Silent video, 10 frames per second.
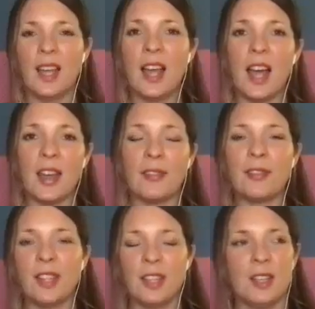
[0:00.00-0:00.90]

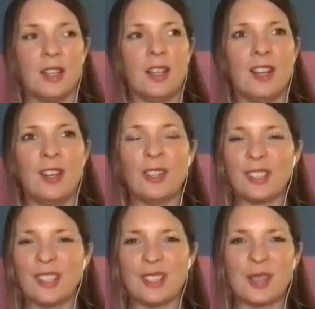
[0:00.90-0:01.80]
I've looked
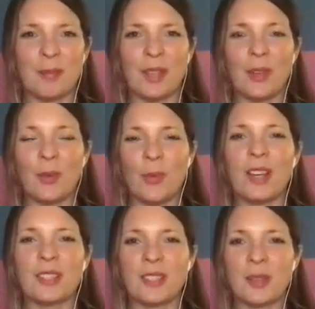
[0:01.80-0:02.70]
at something or
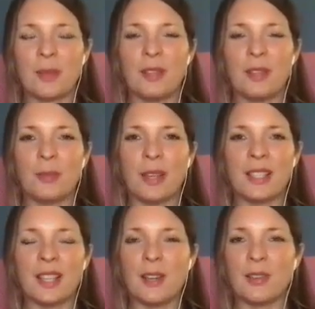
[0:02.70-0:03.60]
worked on something for
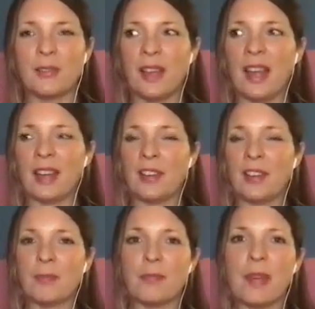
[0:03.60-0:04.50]
myself, and I've
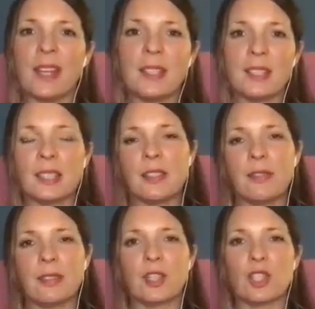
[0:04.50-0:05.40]
made a
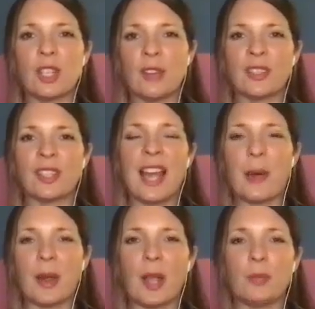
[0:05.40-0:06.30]
significant shift in how
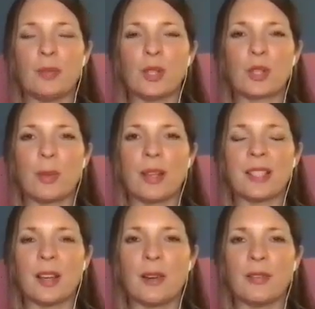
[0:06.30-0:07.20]
I approach
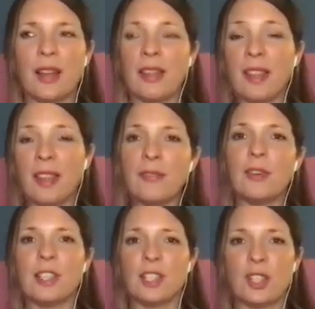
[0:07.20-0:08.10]
myself, and
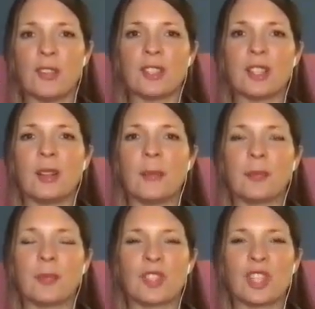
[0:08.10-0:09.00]
therefore it shifts and it
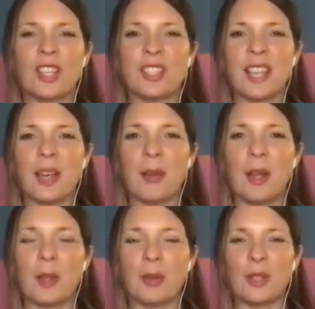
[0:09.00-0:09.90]
changes how I
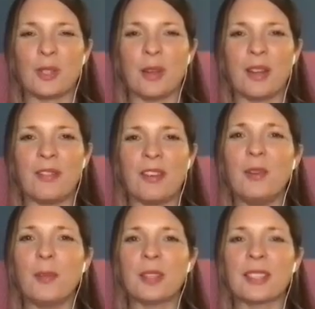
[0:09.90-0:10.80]
approach my
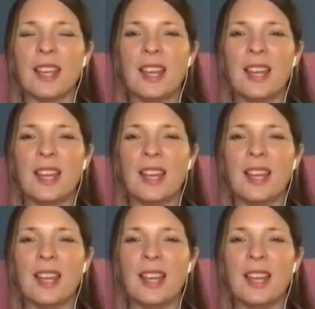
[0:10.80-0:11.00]
environment.